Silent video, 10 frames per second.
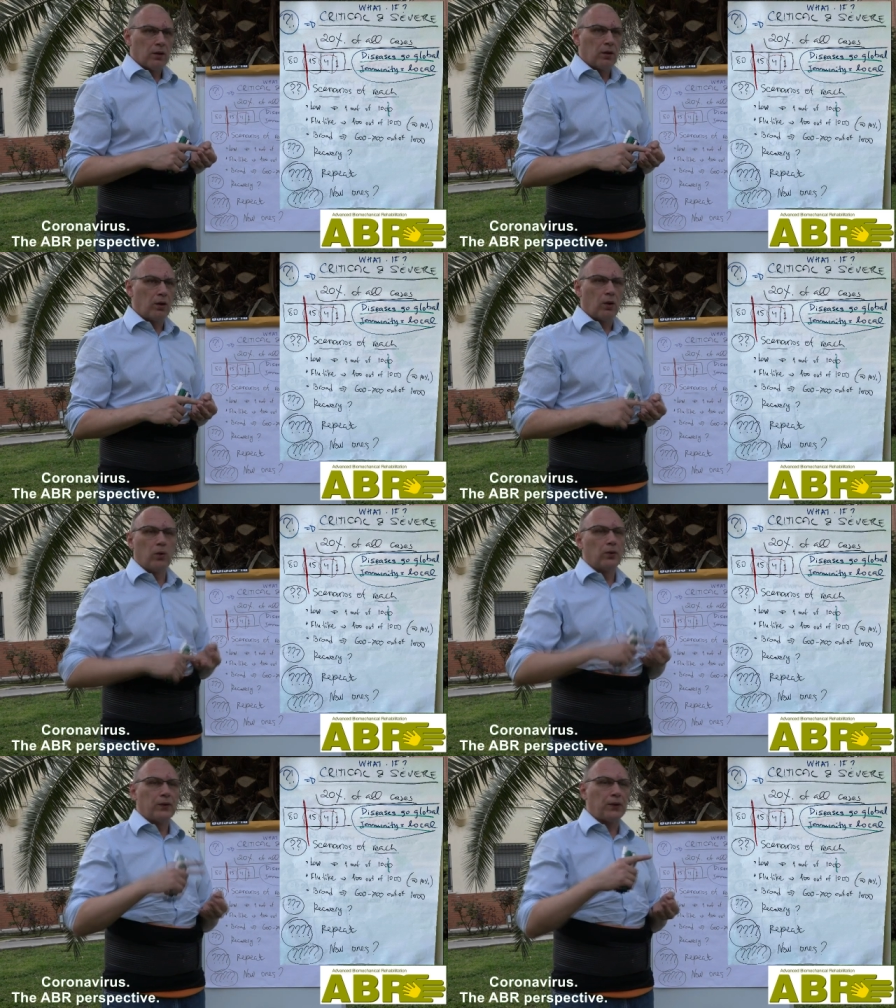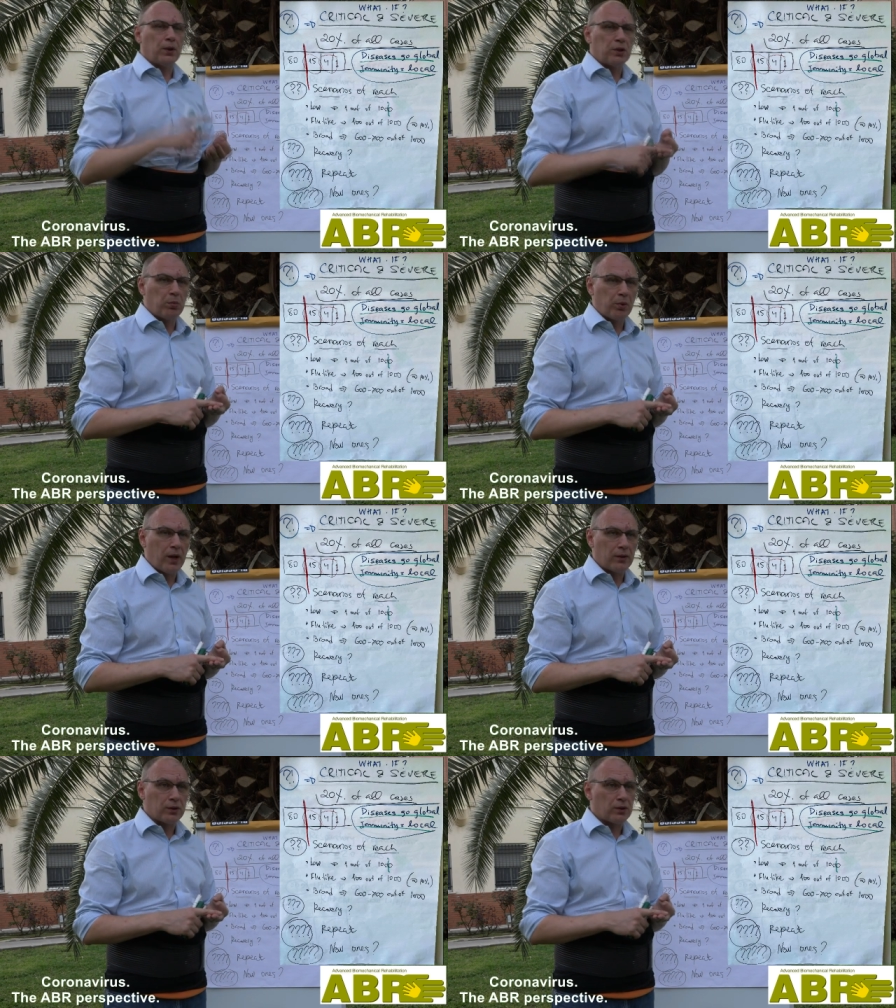you know, thirty
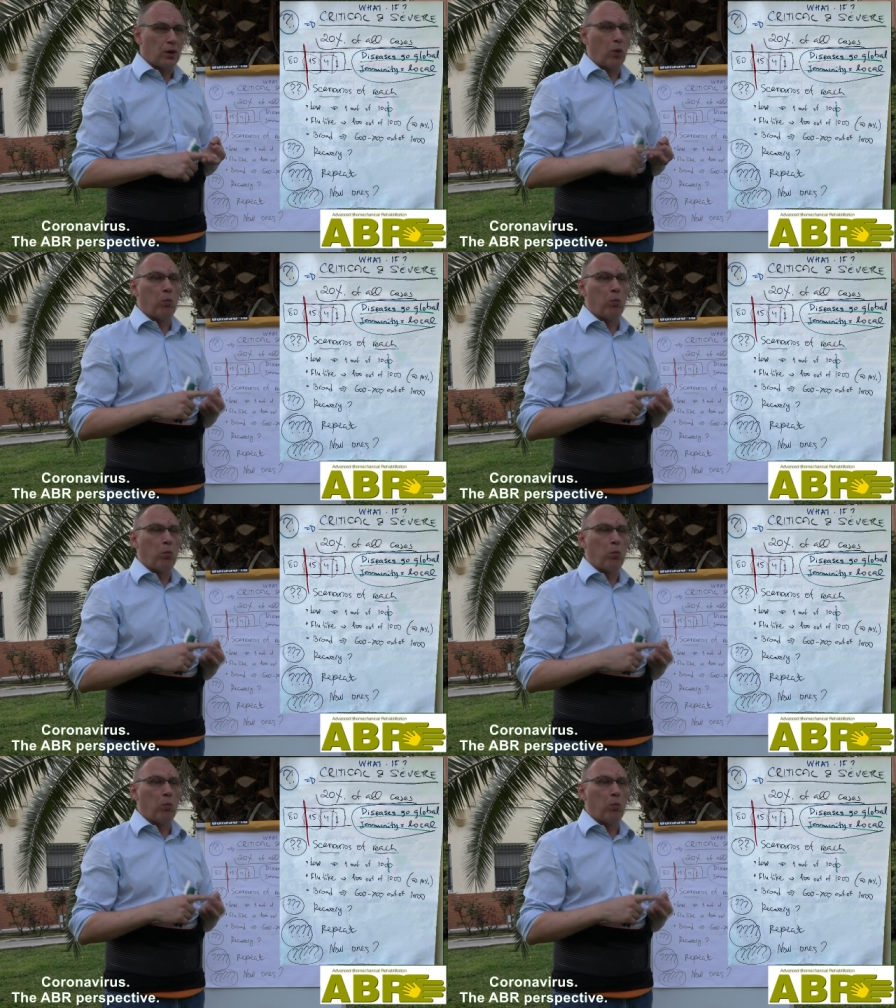breaths or